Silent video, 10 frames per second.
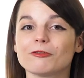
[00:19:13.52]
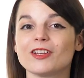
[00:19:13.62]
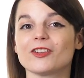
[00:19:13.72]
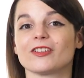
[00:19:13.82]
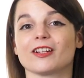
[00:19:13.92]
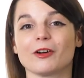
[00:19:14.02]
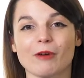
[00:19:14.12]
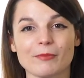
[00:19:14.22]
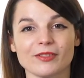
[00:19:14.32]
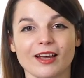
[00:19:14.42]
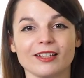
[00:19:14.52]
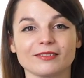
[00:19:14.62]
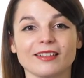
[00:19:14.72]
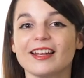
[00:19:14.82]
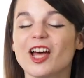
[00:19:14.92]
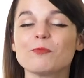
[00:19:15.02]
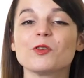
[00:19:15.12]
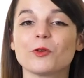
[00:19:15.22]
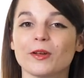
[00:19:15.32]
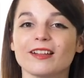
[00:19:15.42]
features at our website and help
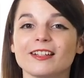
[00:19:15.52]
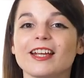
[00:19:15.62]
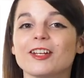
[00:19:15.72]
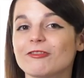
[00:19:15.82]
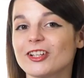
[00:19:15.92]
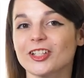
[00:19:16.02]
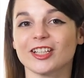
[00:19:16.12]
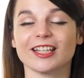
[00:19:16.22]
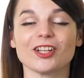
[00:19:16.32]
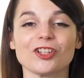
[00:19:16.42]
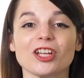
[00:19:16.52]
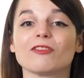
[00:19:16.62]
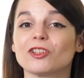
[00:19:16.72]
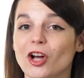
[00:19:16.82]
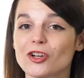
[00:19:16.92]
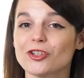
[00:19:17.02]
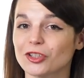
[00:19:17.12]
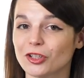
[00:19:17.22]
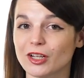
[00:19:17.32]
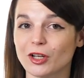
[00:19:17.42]
you quickly and efficiently achieve
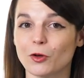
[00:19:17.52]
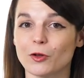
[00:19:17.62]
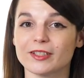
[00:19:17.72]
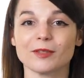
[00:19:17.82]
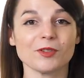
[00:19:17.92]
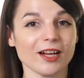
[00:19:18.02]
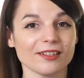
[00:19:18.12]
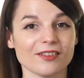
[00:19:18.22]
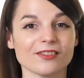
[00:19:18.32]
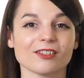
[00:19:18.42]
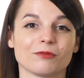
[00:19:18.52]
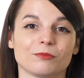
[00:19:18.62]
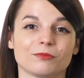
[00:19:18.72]
larger learning goals and objectives.